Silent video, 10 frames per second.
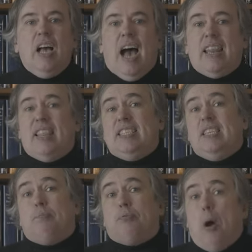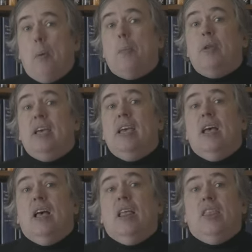And this is probably
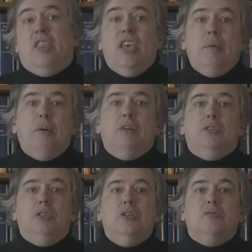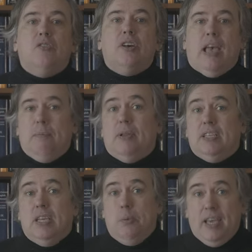the most useful
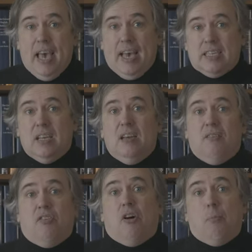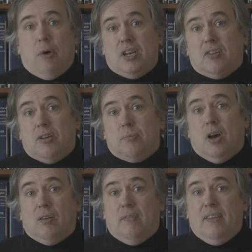capability we get from modern
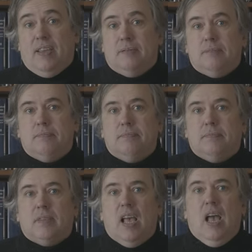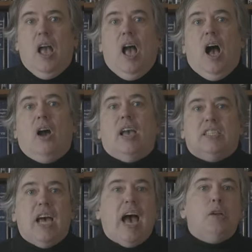cryptography. Okay,
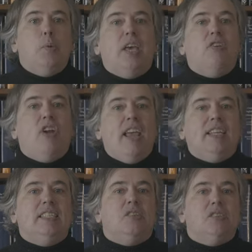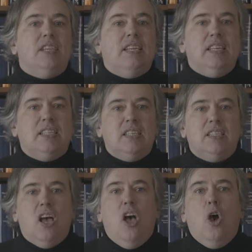so how do we create digital
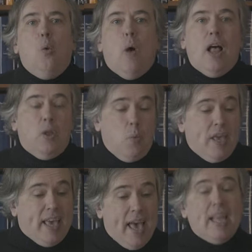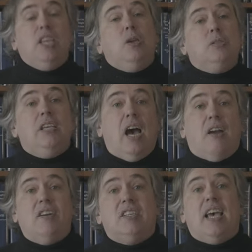signatures? Well, we can use the
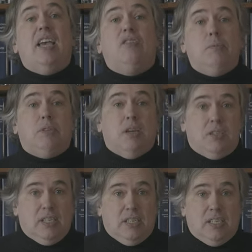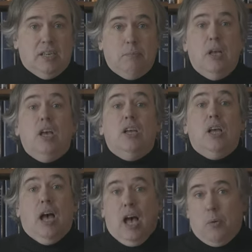R S A crypto system,
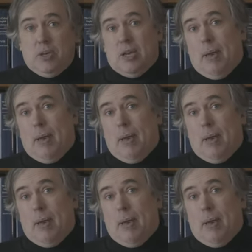uh, which I